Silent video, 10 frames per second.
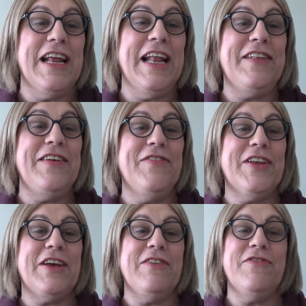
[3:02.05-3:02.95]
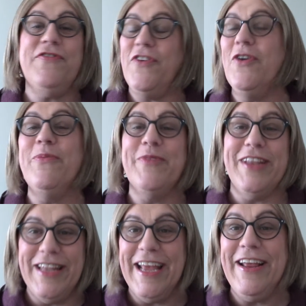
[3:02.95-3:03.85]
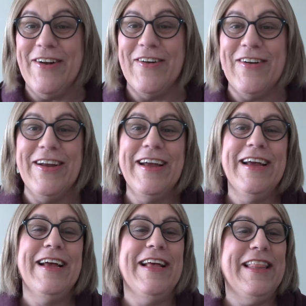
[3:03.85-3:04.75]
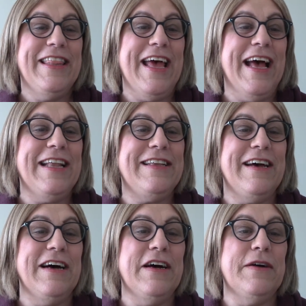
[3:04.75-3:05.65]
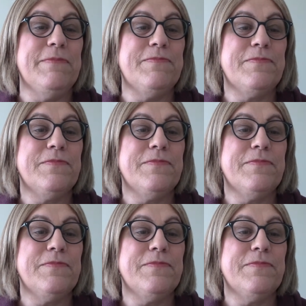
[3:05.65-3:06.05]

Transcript: and that's even confirmed later that um,